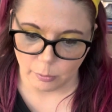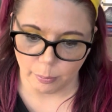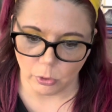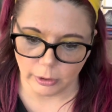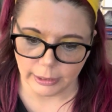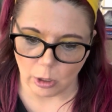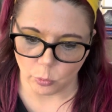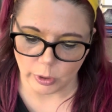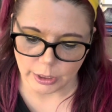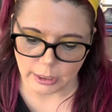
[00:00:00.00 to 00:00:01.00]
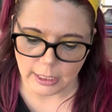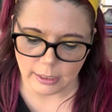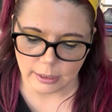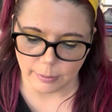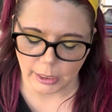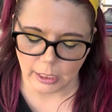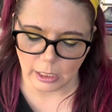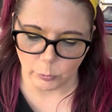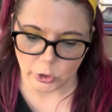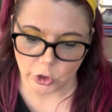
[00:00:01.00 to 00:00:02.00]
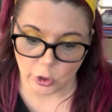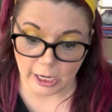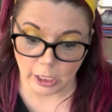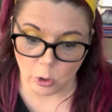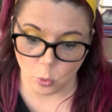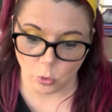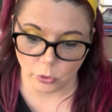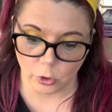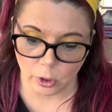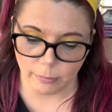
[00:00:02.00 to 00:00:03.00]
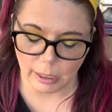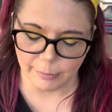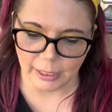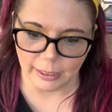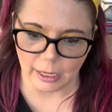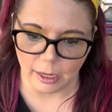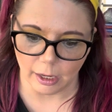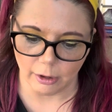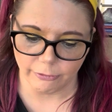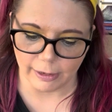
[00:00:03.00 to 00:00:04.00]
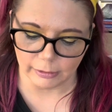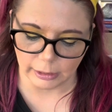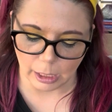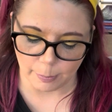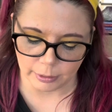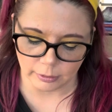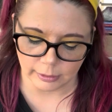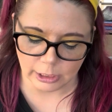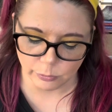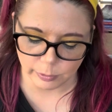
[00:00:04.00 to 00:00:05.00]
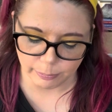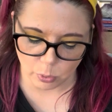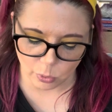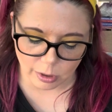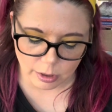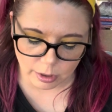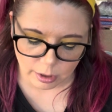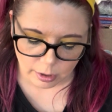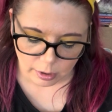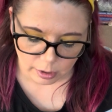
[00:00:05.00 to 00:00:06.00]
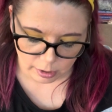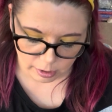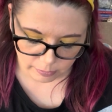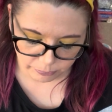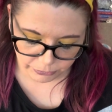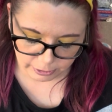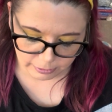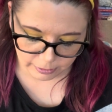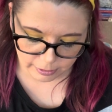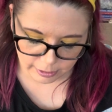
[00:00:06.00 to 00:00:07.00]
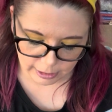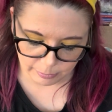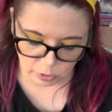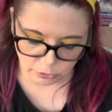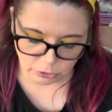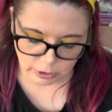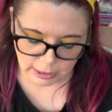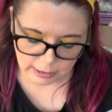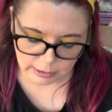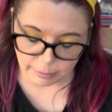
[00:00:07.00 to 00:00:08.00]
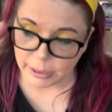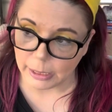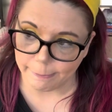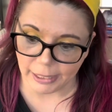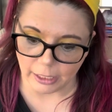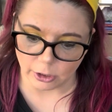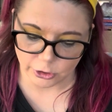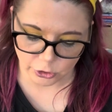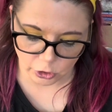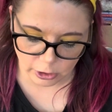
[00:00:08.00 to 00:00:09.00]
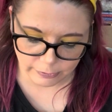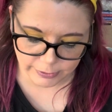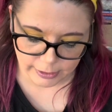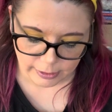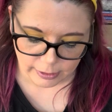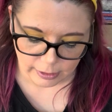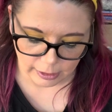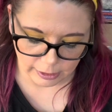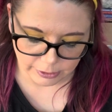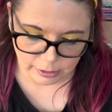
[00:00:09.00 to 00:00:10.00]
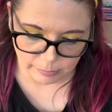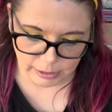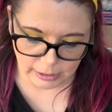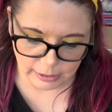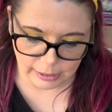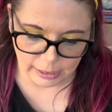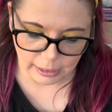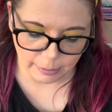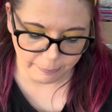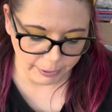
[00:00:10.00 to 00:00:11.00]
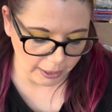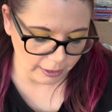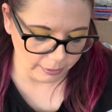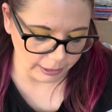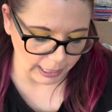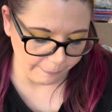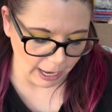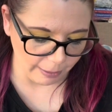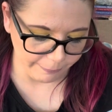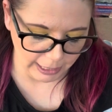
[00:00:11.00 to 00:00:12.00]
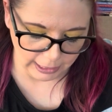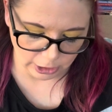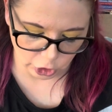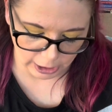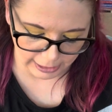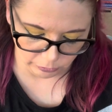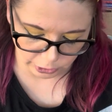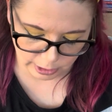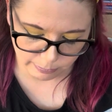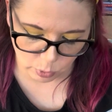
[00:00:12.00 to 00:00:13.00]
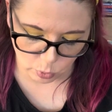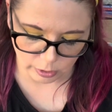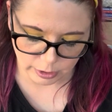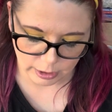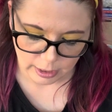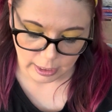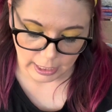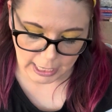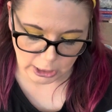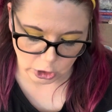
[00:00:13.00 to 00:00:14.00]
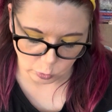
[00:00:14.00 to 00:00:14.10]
pulling out receipts, somebody getting restraining order, maybe uh, filing a police report. I'm also seeing somebody being served uh, somebody getting paid uh, like back paid child support as